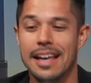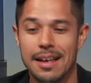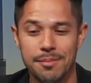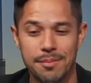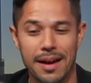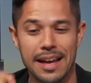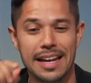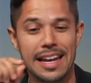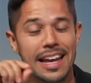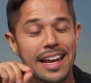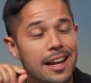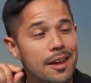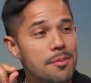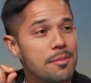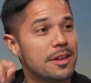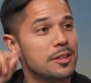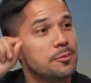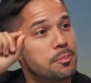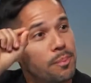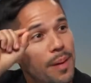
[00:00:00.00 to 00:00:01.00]
My nickname
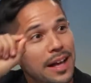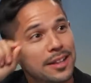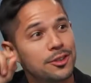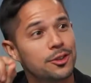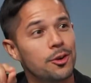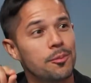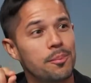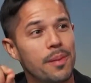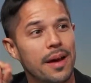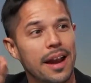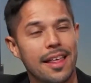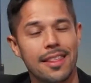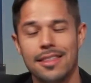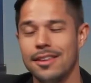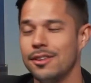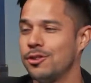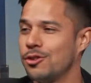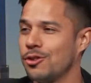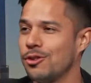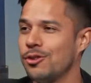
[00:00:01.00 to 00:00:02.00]
is Pato
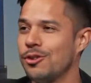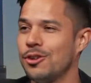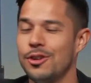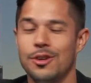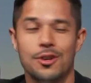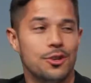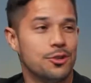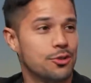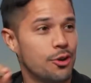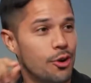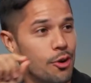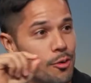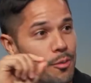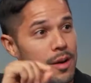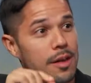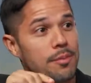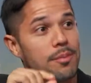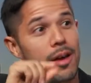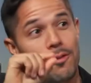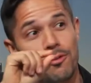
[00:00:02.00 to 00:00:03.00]
Paradiso. So,
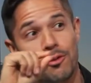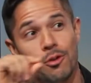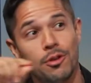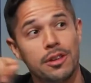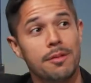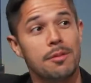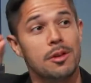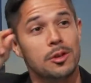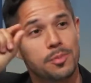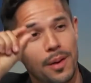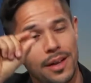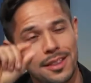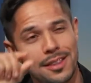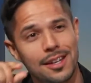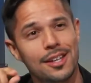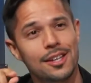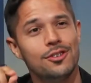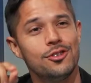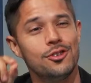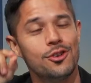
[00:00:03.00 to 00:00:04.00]
but my full name is
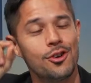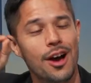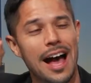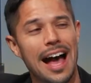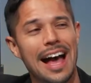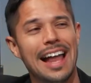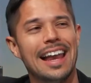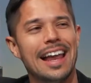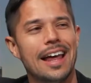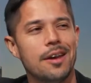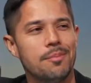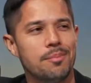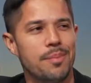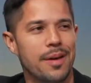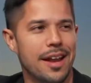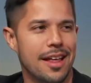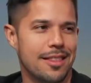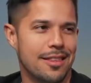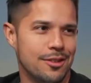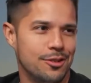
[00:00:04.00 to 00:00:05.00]
Patricio Alan
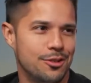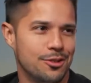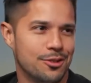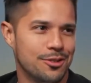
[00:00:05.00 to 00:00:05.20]
Paradiso.